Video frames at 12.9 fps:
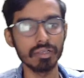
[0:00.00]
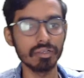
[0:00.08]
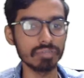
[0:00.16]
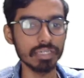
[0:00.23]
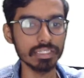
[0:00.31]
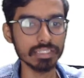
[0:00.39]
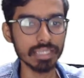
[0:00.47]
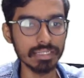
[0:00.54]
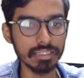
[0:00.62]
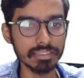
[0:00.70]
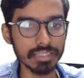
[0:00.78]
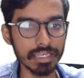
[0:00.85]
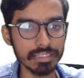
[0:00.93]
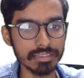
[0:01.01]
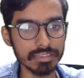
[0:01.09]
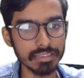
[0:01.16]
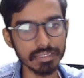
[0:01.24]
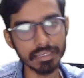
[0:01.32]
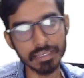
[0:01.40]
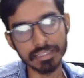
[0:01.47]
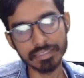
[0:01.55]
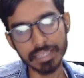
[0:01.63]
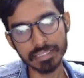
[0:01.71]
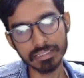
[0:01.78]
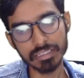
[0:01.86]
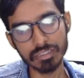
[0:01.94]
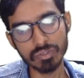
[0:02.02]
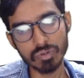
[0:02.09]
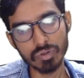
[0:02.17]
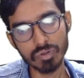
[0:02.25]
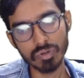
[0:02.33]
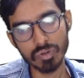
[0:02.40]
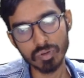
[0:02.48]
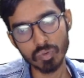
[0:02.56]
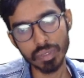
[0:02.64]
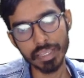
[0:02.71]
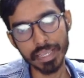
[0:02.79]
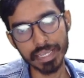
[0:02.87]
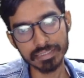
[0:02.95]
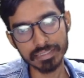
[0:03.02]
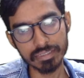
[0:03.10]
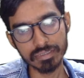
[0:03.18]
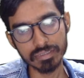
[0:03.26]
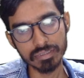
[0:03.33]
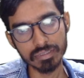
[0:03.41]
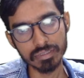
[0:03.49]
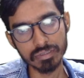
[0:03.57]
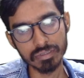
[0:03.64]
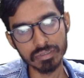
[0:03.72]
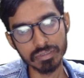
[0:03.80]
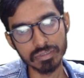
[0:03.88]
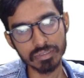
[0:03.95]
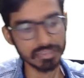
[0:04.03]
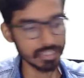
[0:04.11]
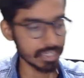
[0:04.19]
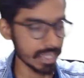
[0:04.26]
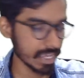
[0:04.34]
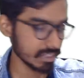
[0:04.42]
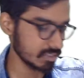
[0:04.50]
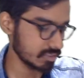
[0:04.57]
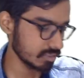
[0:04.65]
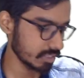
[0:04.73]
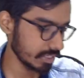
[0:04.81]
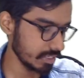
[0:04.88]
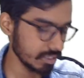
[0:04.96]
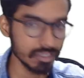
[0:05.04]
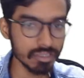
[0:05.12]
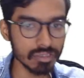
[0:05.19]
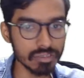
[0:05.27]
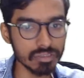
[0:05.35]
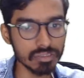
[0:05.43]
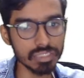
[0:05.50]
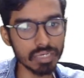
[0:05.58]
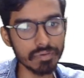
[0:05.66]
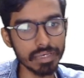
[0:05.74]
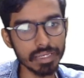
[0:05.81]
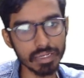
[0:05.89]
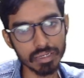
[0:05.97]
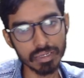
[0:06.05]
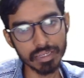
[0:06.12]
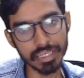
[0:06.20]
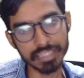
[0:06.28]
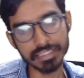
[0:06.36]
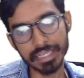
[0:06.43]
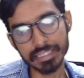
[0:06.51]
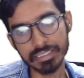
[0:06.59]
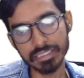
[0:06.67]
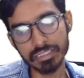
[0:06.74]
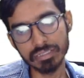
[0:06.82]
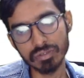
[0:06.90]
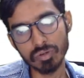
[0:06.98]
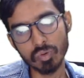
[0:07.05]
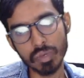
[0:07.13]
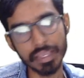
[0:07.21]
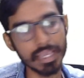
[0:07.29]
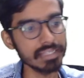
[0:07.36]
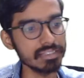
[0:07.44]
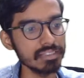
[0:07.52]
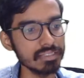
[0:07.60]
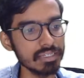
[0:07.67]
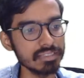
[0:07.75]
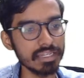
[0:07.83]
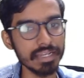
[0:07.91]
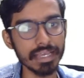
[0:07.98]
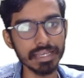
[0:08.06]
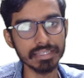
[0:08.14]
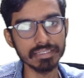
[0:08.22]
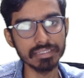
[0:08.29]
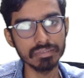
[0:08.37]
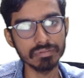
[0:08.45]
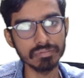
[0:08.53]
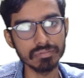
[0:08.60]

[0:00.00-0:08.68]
Let us call this as x-axis, y-axis, z-axis, right? This is our x-axis, y-axis, and z-axis.